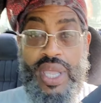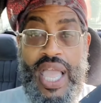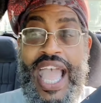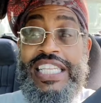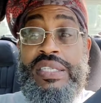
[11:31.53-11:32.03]

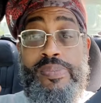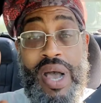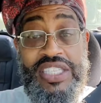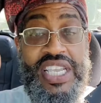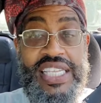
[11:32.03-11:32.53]
as
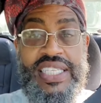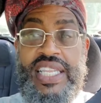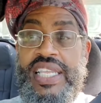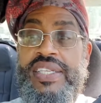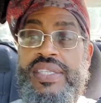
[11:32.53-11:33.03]
much as it
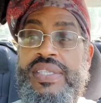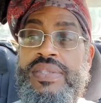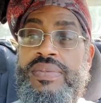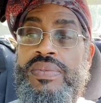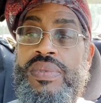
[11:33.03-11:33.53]
is
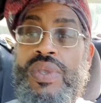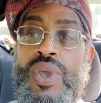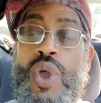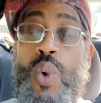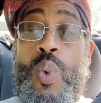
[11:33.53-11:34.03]

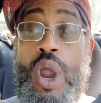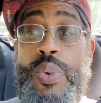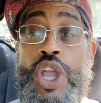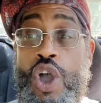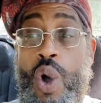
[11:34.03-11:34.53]
where we're
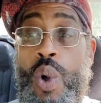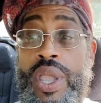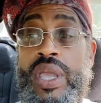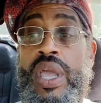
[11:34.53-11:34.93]
going